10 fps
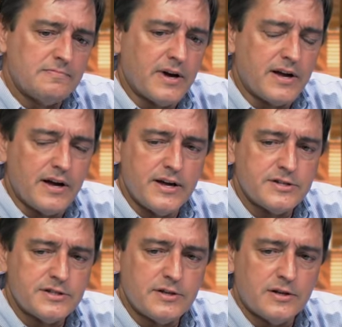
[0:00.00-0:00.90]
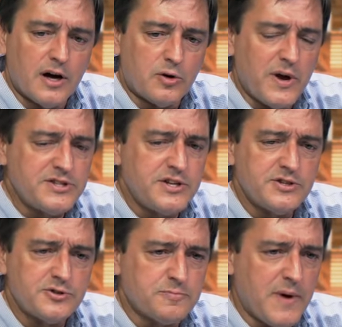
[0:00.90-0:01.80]
because a
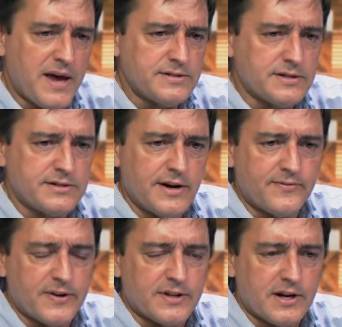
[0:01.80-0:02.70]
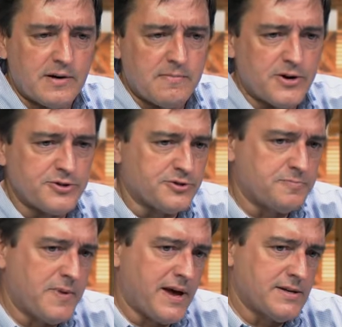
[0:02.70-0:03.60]
residential space is different than a commercial
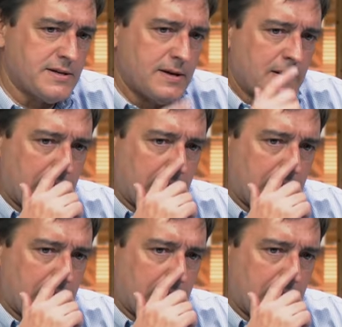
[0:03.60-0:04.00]
space.